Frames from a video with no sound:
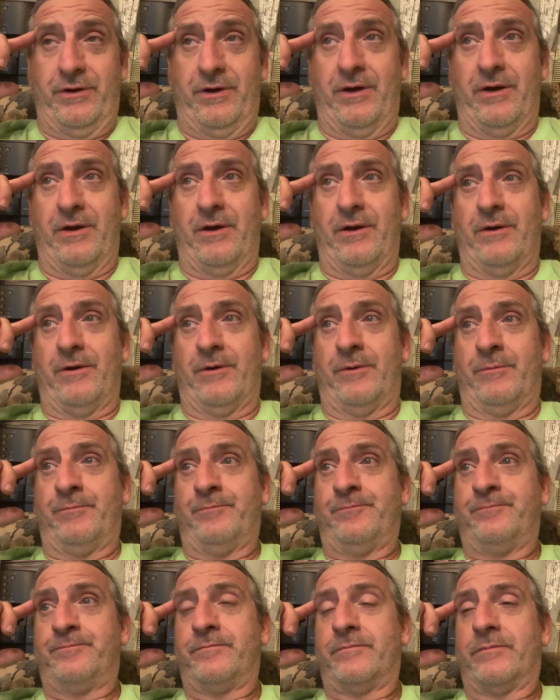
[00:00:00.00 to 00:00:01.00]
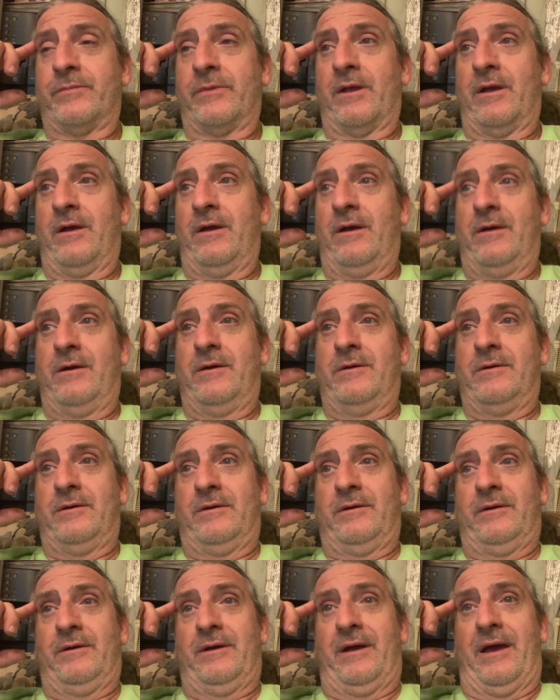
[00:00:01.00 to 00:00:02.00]
um,
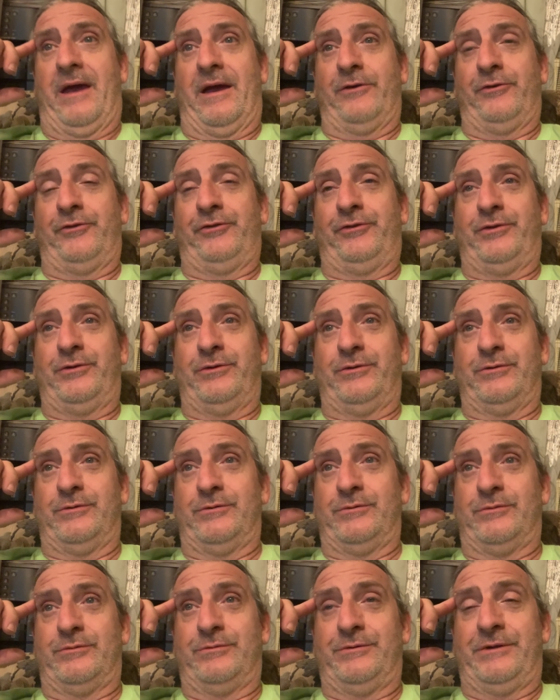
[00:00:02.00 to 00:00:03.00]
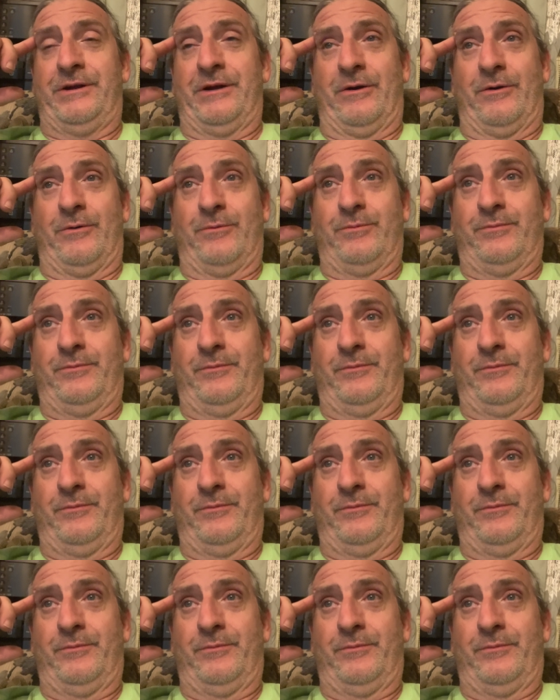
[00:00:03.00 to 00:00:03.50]
as to you know